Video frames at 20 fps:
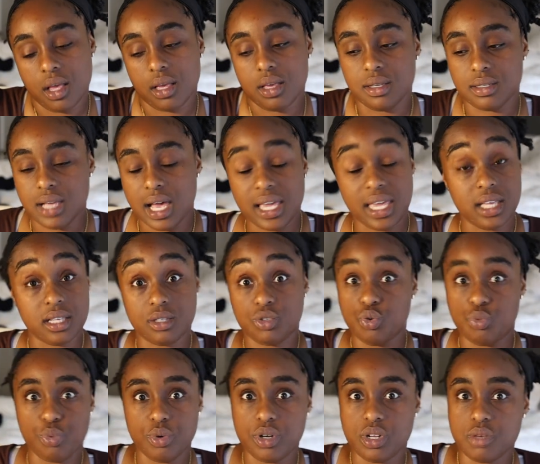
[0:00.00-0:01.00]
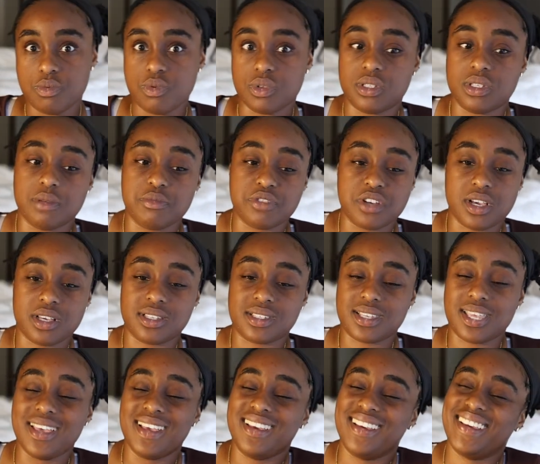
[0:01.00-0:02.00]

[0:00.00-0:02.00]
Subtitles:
because I get super deep with subjects.